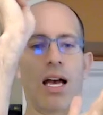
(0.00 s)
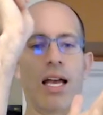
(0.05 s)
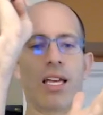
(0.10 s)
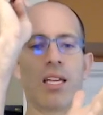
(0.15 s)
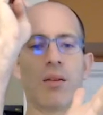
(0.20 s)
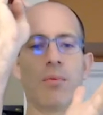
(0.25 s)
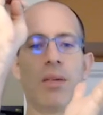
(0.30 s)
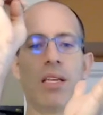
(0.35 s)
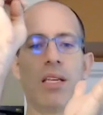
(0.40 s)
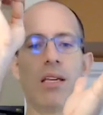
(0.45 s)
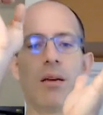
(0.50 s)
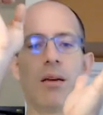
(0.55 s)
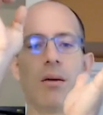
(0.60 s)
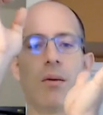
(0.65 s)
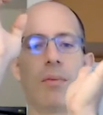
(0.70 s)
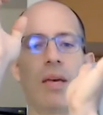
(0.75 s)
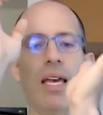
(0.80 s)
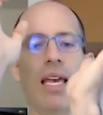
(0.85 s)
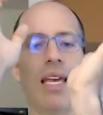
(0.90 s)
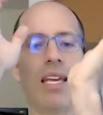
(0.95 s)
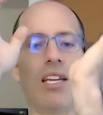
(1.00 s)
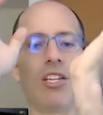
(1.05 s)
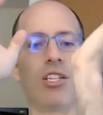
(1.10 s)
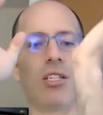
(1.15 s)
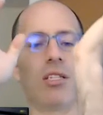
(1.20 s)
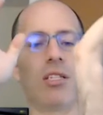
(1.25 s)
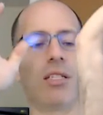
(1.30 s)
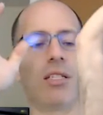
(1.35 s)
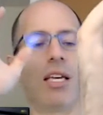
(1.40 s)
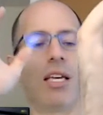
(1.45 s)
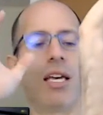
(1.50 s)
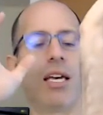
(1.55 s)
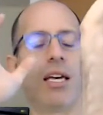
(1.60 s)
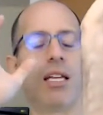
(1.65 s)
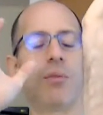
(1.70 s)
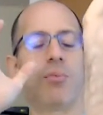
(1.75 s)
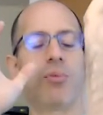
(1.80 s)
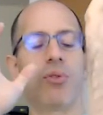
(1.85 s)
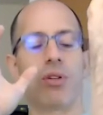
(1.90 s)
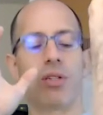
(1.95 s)
I can be patient
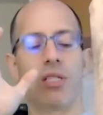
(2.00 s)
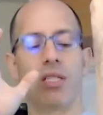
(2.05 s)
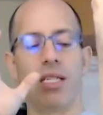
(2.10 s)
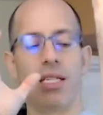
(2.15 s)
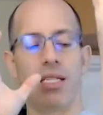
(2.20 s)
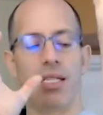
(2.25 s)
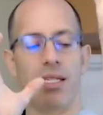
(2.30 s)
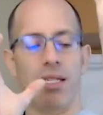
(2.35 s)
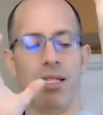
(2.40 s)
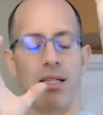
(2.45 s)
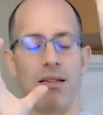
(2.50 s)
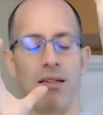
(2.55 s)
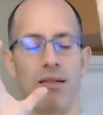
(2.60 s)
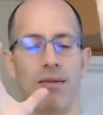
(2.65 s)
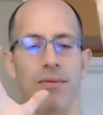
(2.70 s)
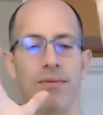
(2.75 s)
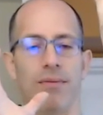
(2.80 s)
and persistent